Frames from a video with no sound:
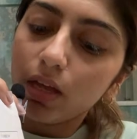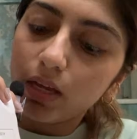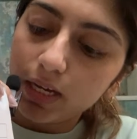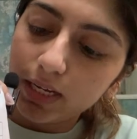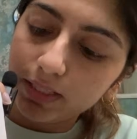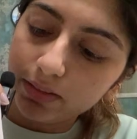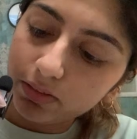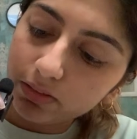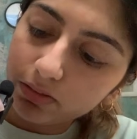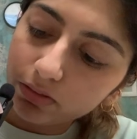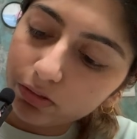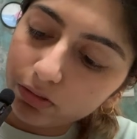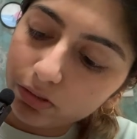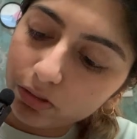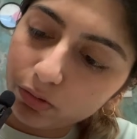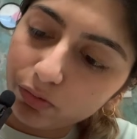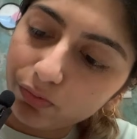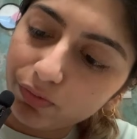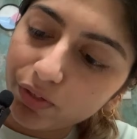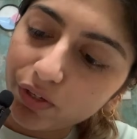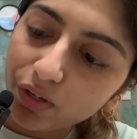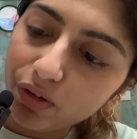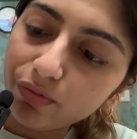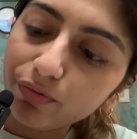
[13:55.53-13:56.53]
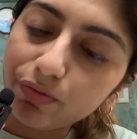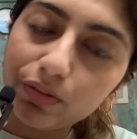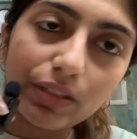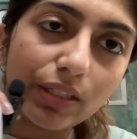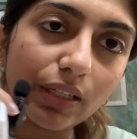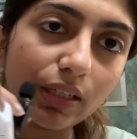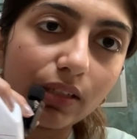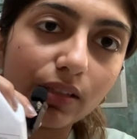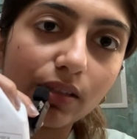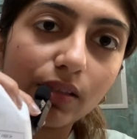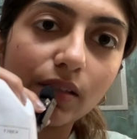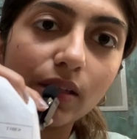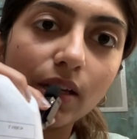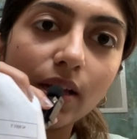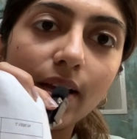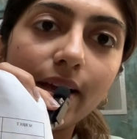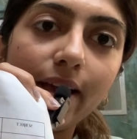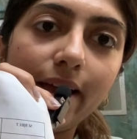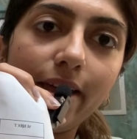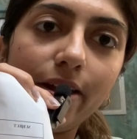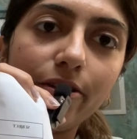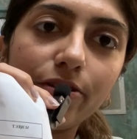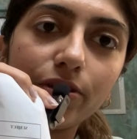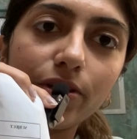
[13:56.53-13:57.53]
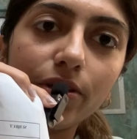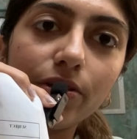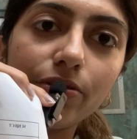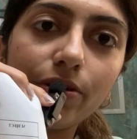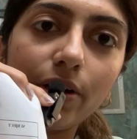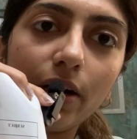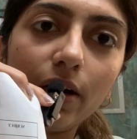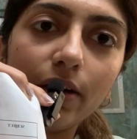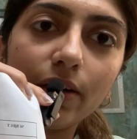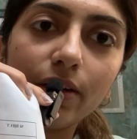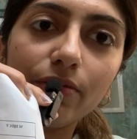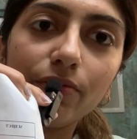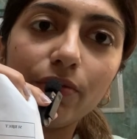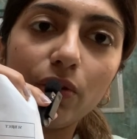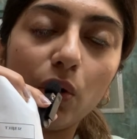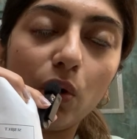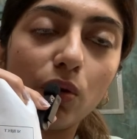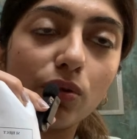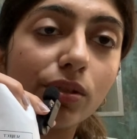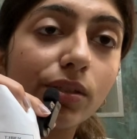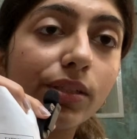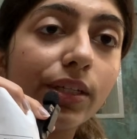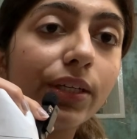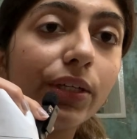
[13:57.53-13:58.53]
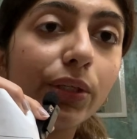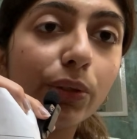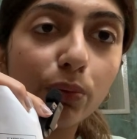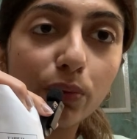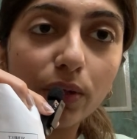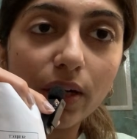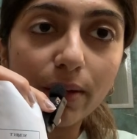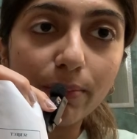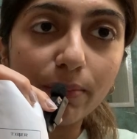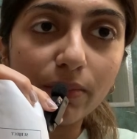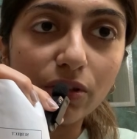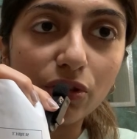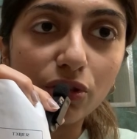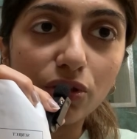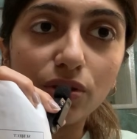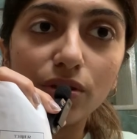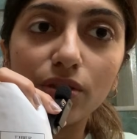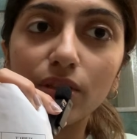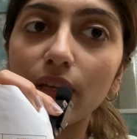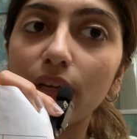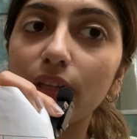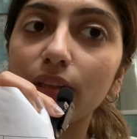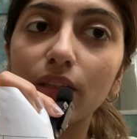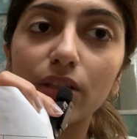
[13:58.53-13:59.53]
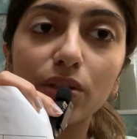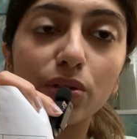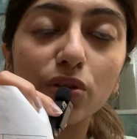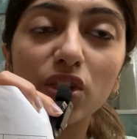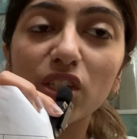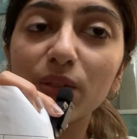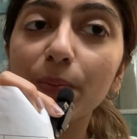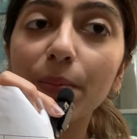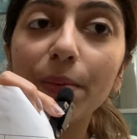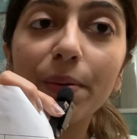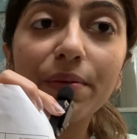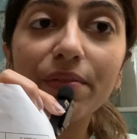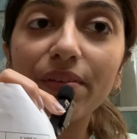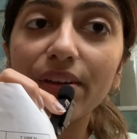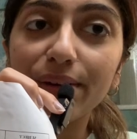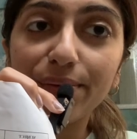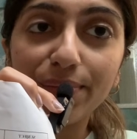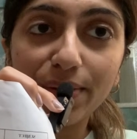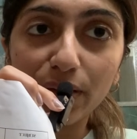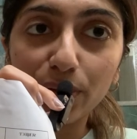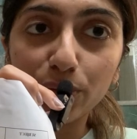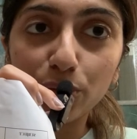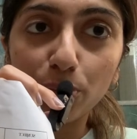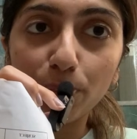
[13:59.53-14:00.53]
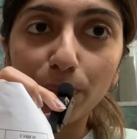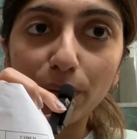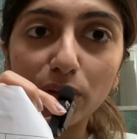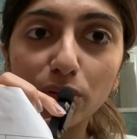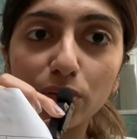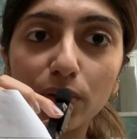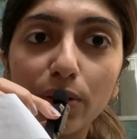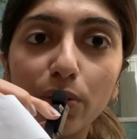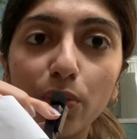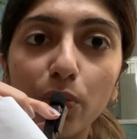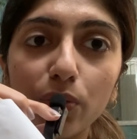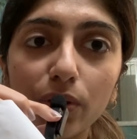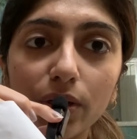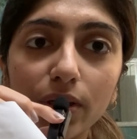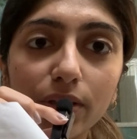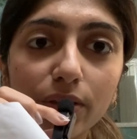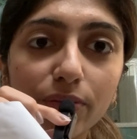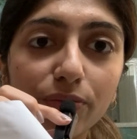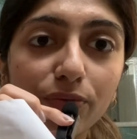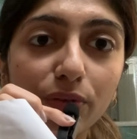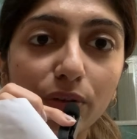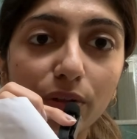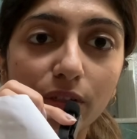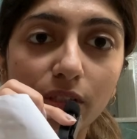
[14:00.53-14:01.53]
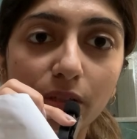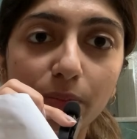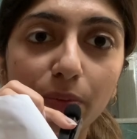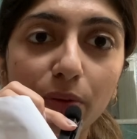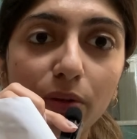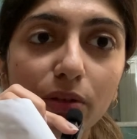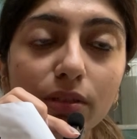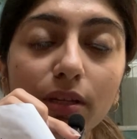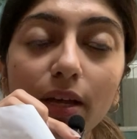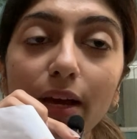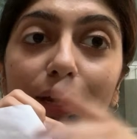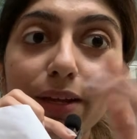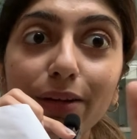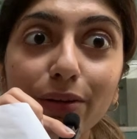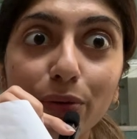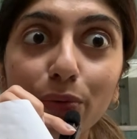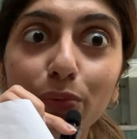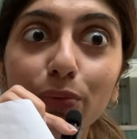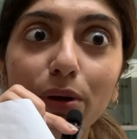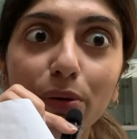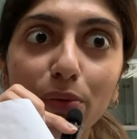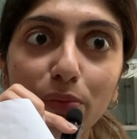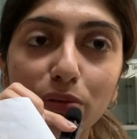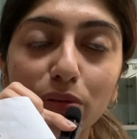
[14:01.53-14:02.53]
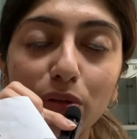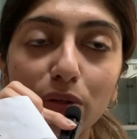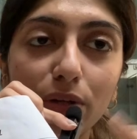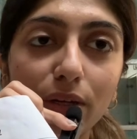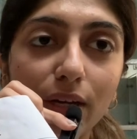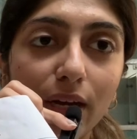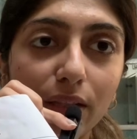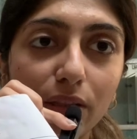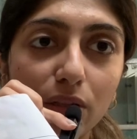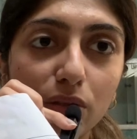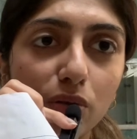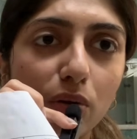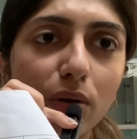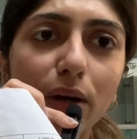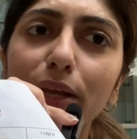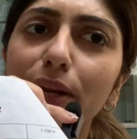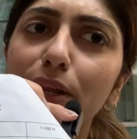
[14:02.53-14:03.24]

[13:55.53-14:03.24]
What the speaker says: in this, written over here physics, and it's written relative velocity in 2 dimensions. This used to be my very weak topic, so I wrote it first because I knew I was going to get this wrong,